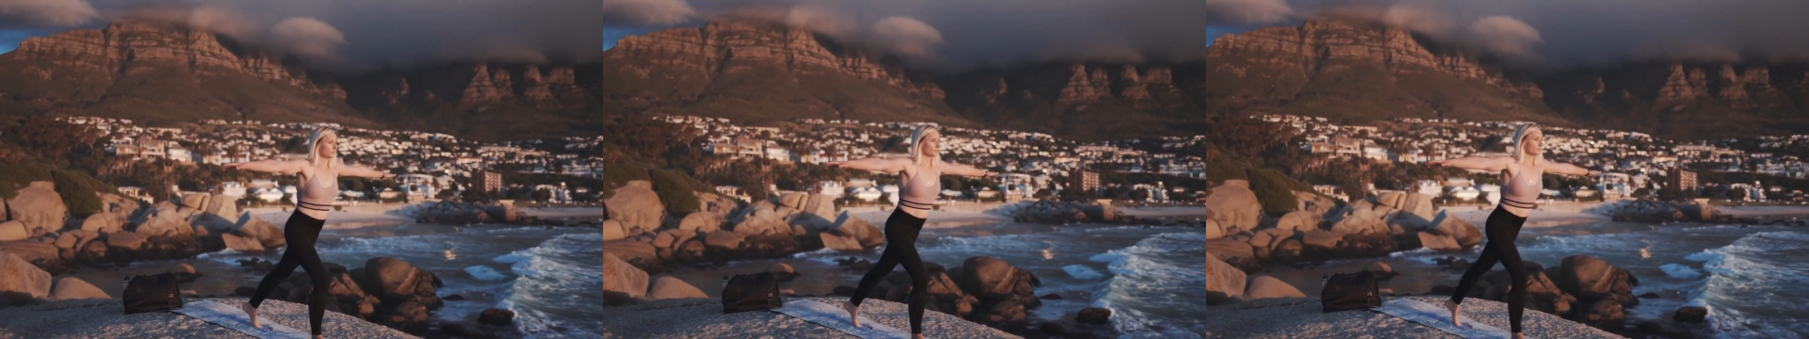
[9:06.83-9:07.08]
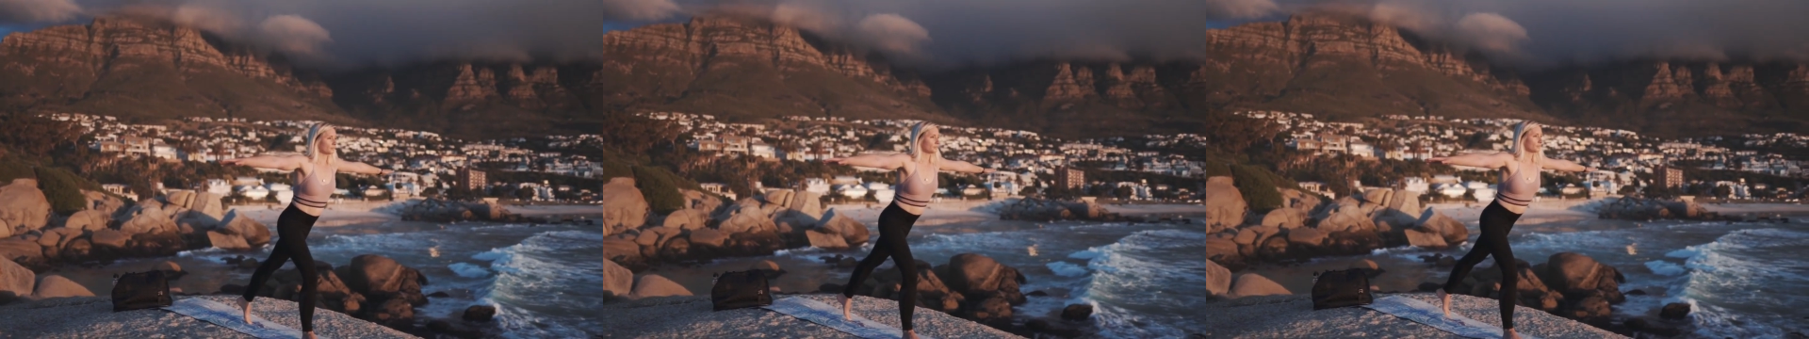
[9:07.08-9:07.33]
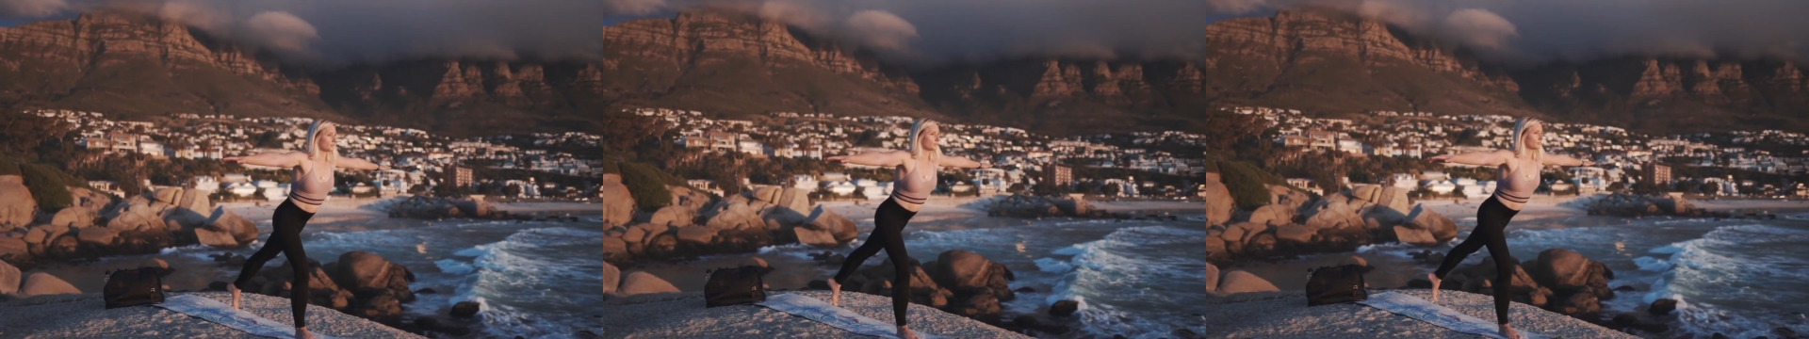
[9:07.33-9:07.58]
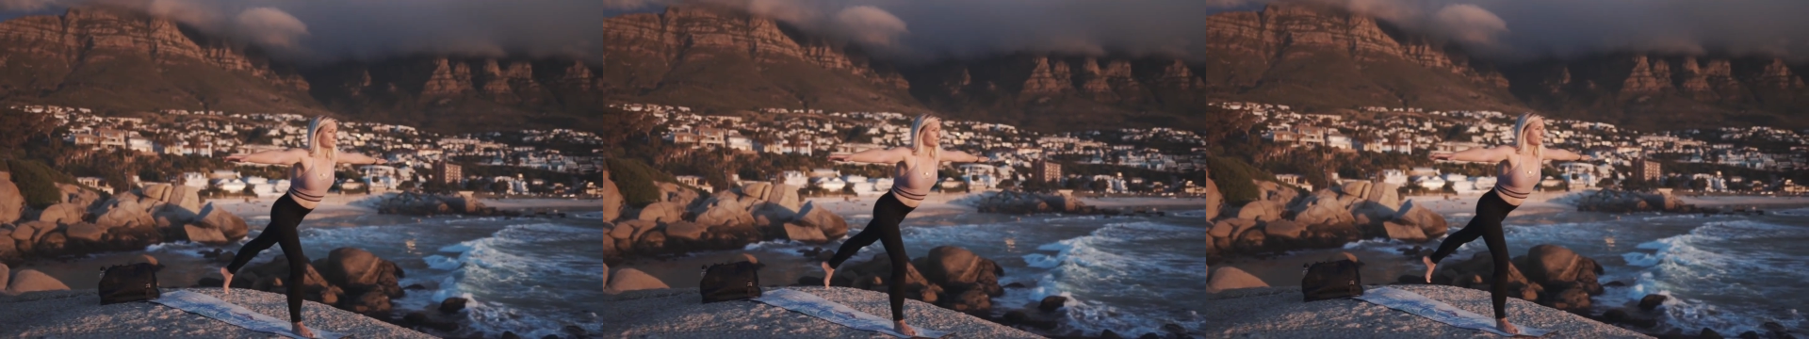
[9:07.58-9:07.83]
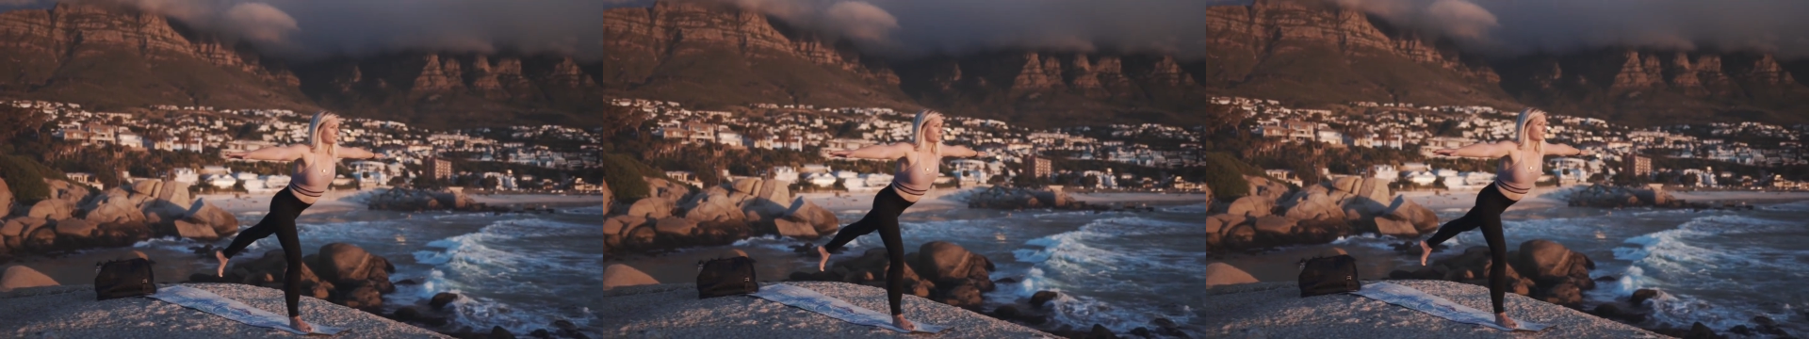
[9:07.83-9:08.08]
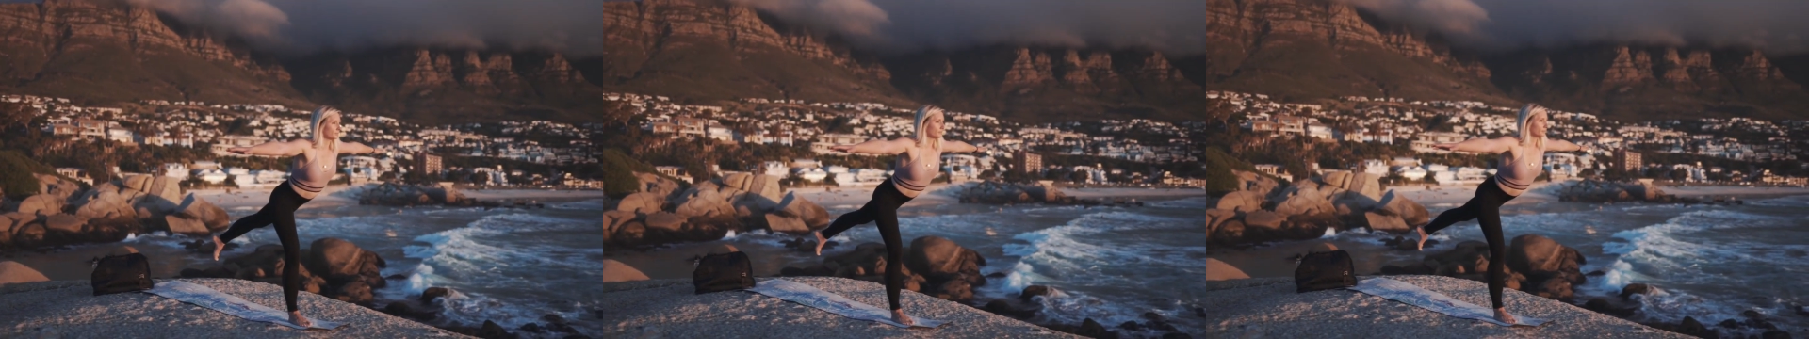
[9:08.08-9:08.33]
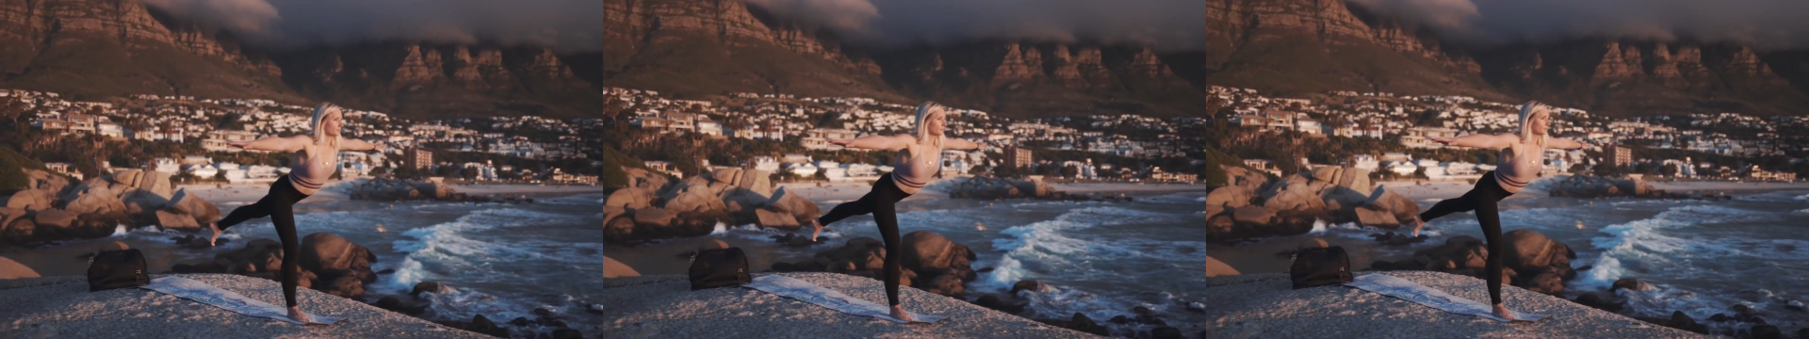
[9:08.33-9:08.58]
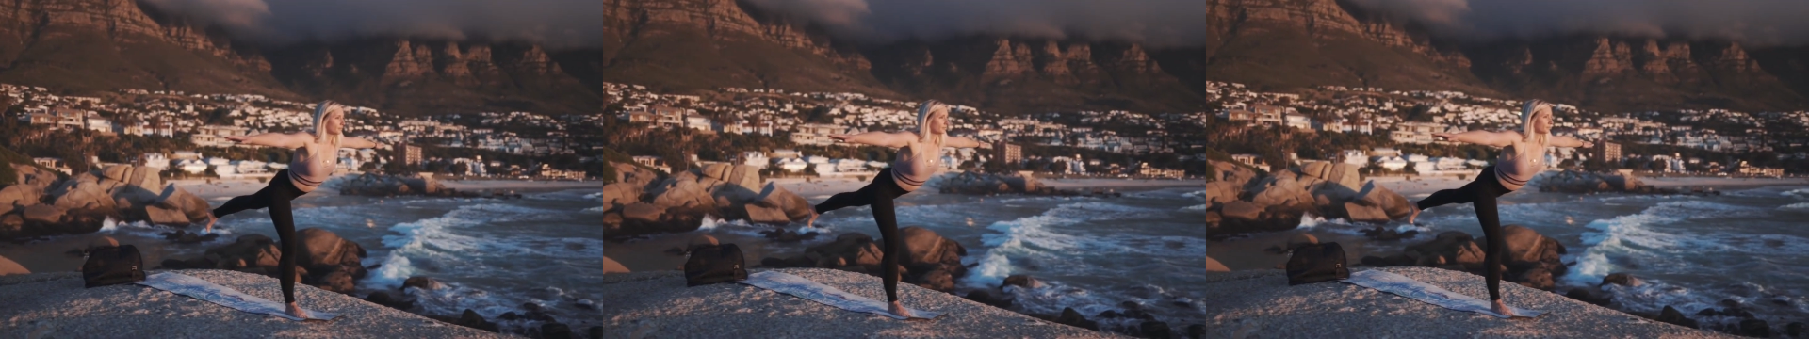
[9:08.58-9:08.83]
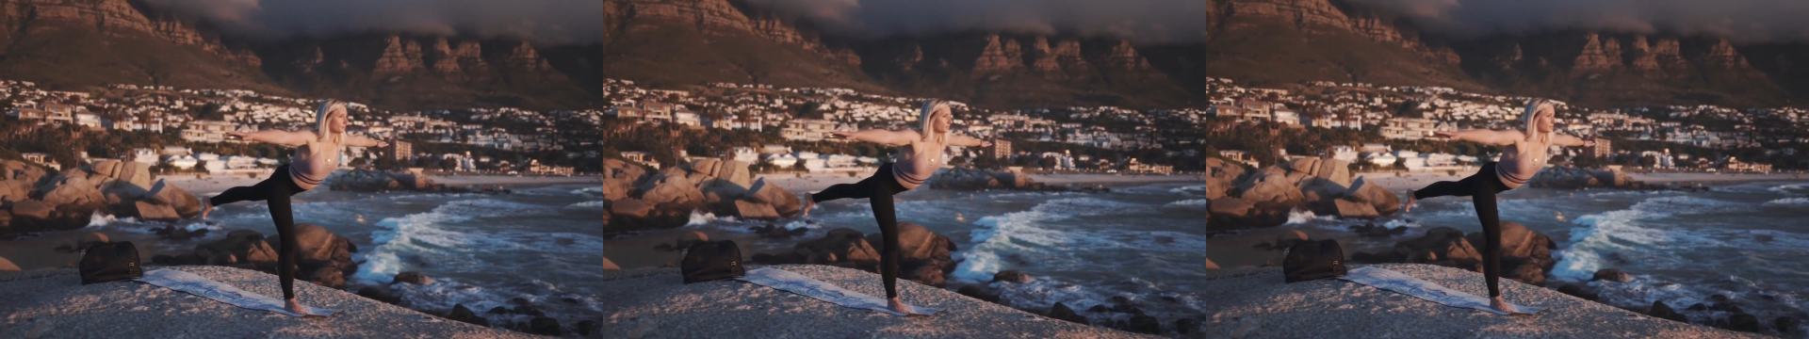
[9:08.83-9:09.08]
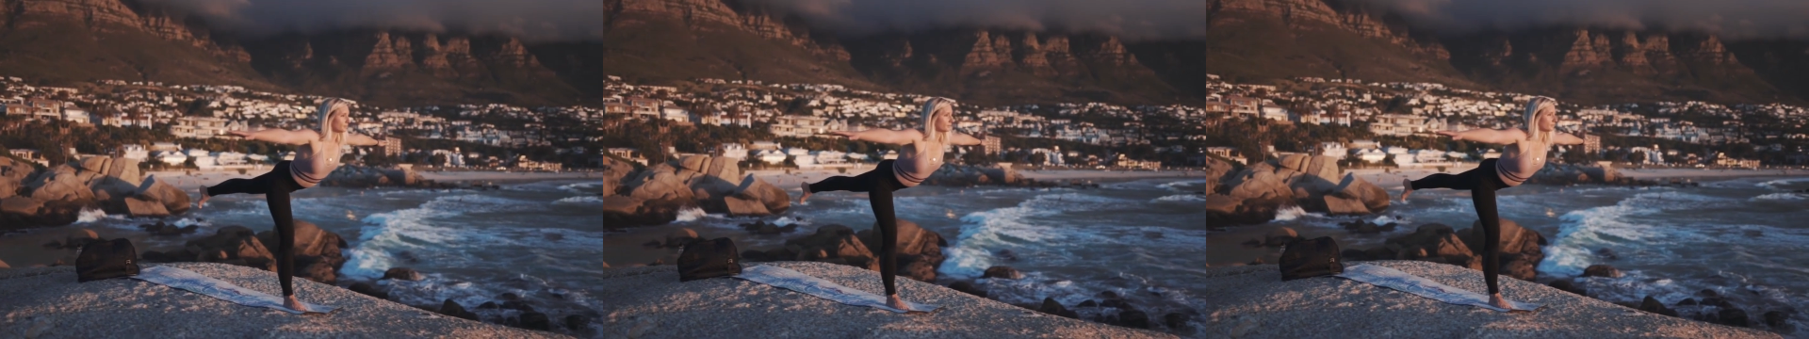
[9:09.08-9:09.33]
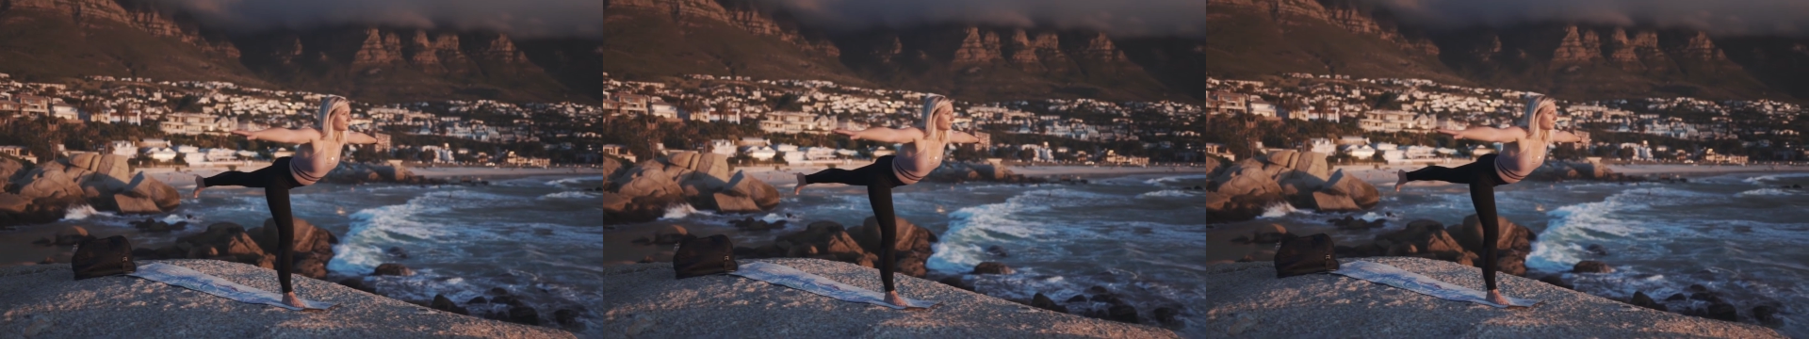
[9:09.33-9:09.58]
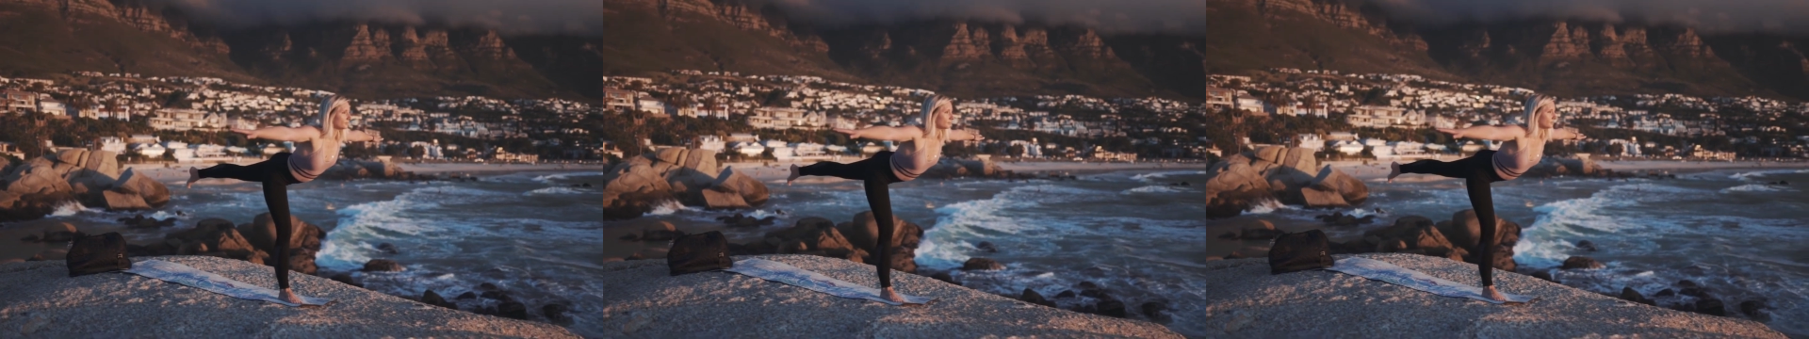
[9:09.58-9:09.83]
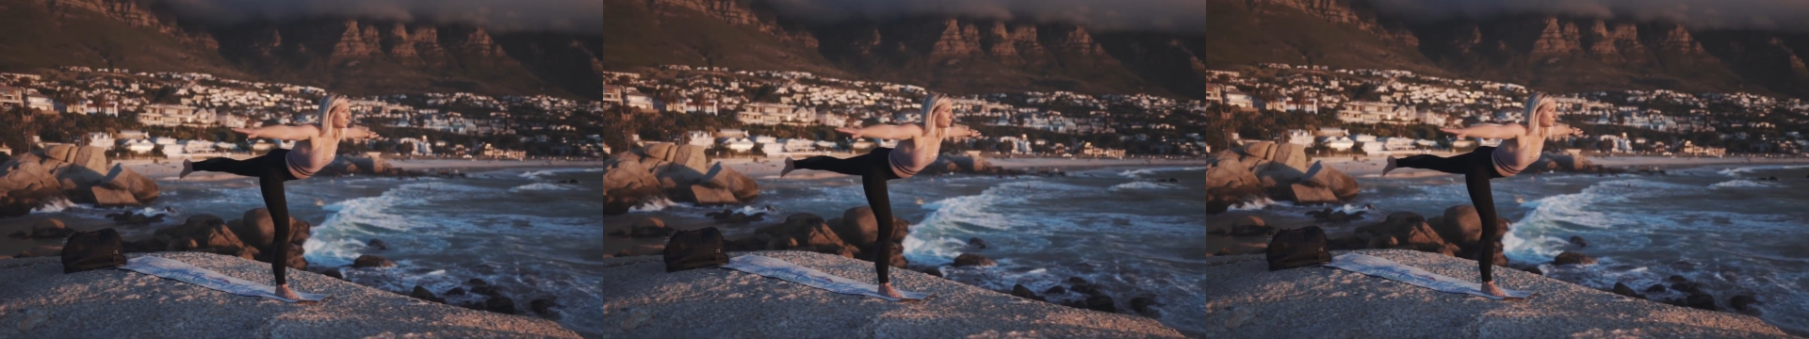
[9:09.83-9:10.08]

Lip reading: Nobody's mouth can be seen.